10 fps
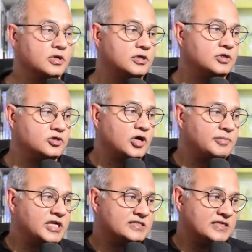
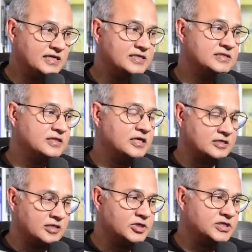Romnick says, and
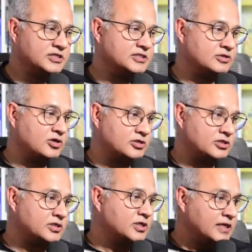Romnick is a
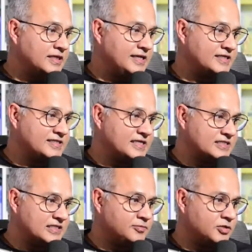doctor, the excess
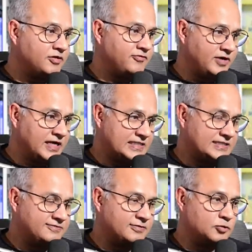number of deaths
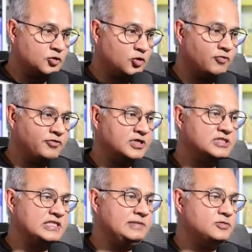from COVID
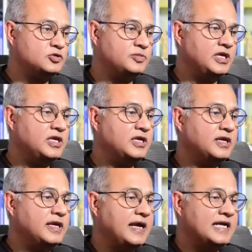seem to be
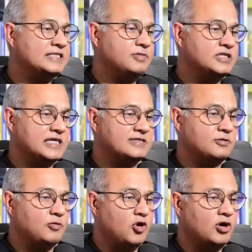as much as from
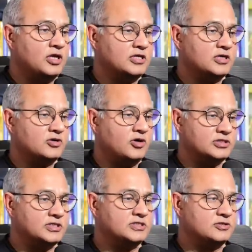all other
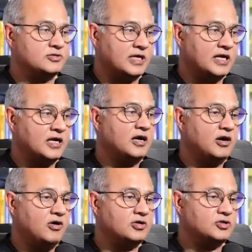causes to get
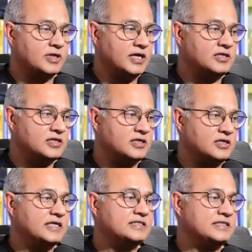altogether,
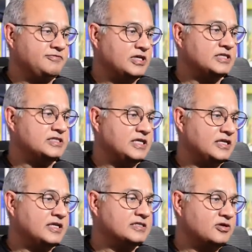like severe
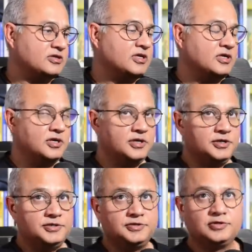CNS
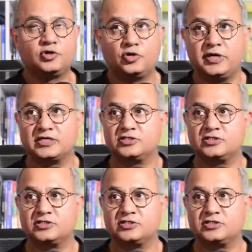Correct.